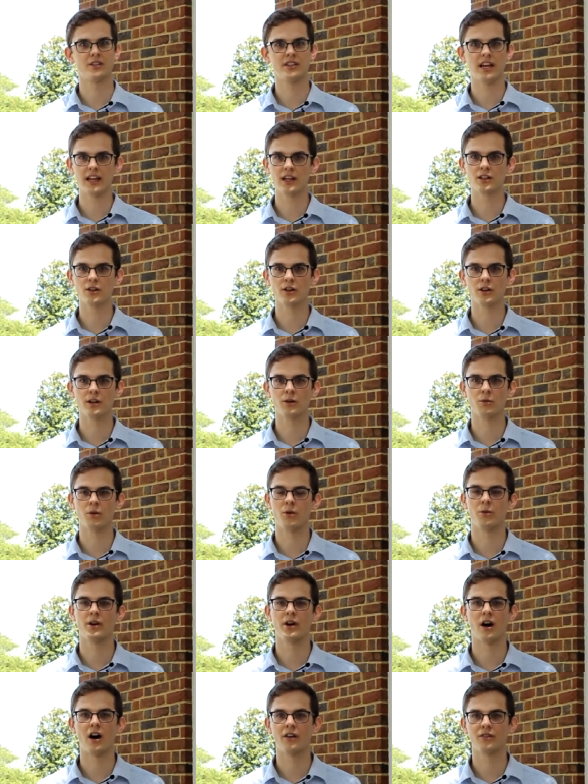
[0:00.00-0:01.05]
take a look at what
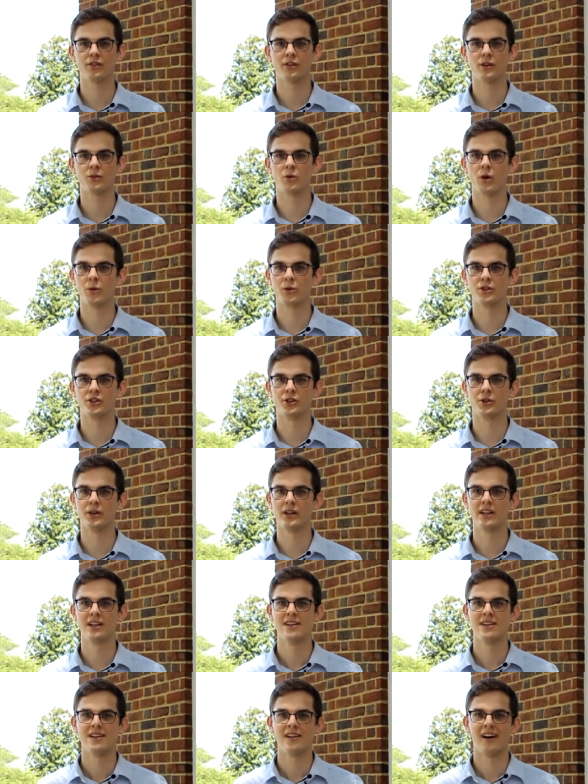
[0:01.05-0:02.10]
we offer and what we're doing,